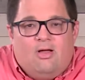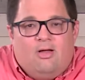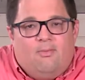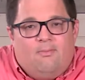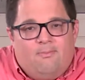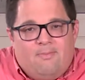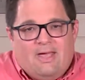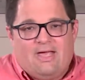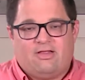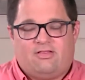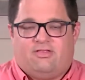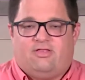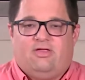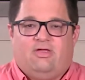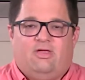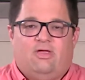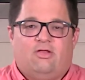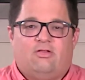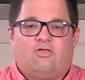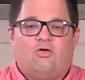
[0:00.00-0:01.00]

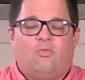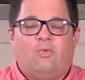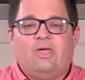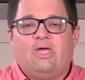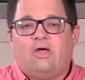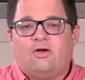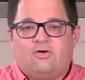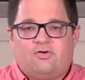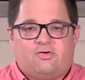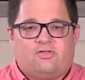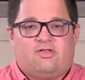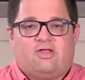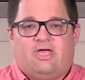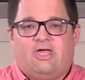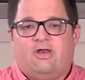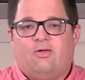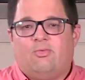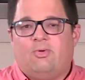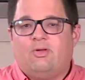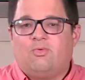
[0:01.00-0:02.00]
messy. And so we
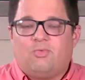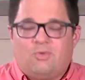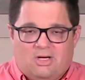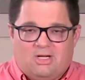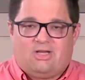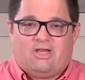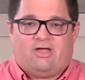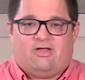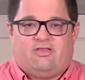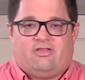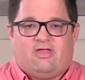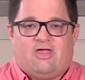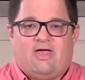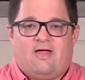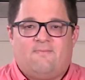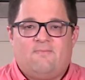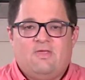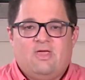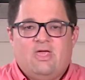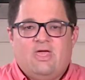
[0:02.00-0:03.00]
understand and we realize
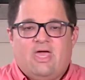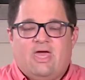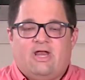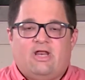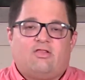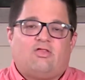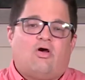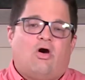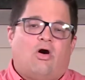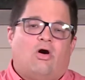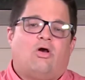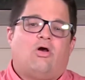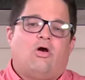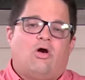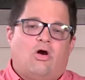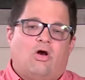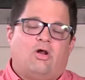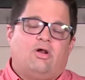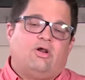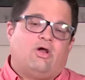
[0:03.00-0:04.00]
that, and it's our
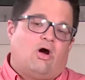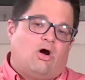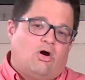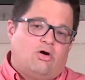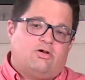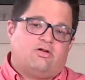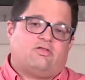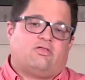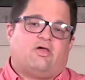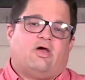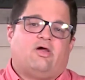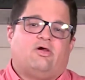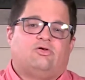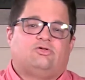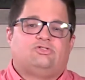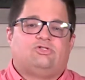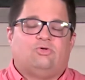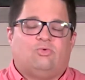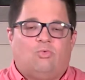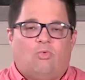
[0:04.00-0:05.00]
heart and our desire
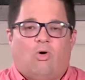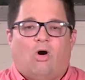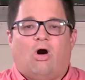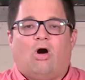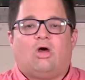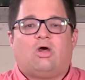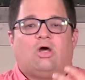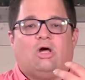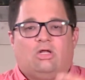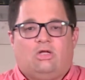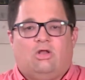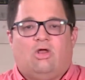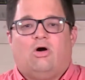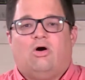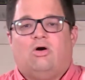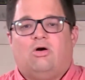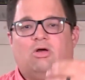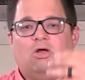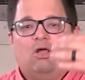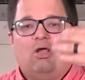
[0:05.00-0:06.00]
to walk
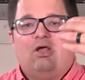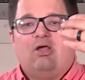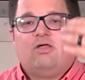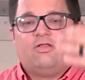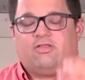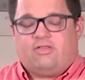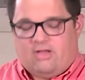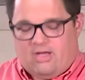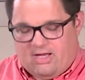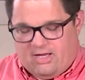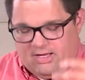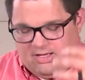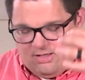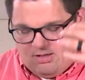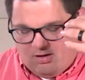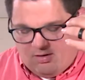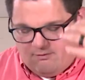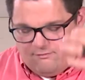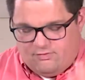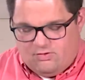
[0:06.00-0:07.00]
alongside
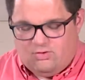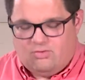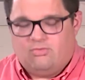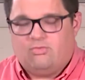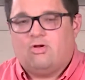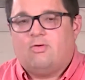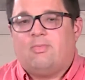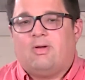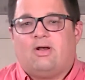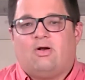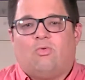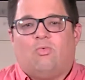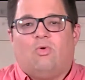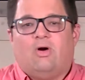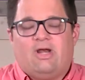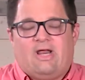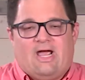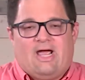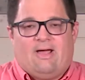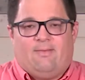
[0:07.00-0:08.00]
of you no matter
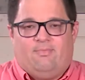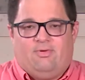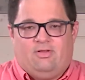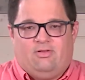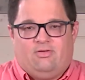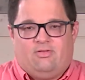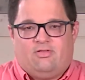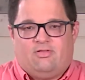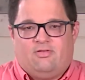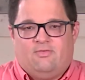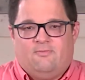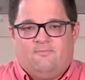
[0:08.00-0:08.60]
what happens.